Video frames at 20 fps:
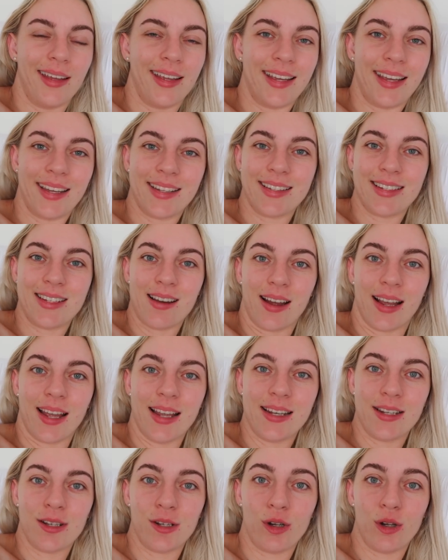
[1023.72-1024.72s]
get stuck
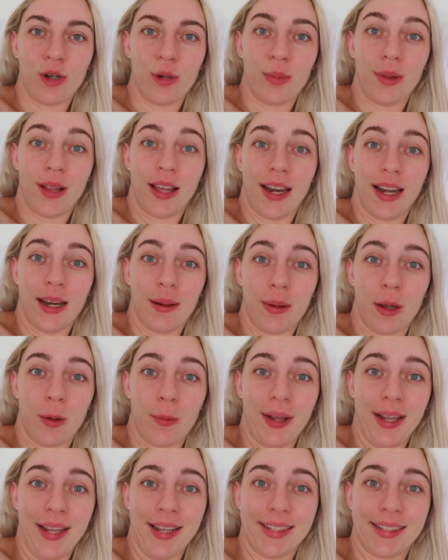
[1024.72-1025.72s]
into planning my
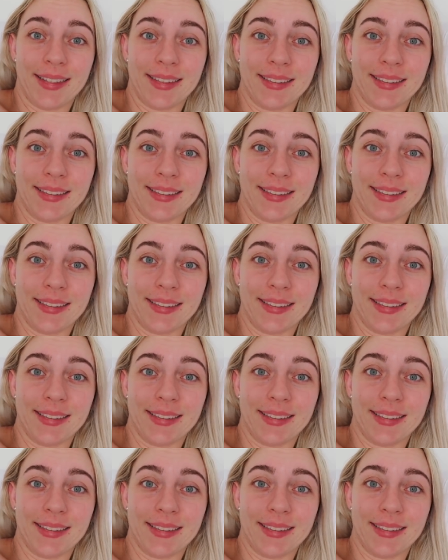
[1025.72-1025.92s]
week.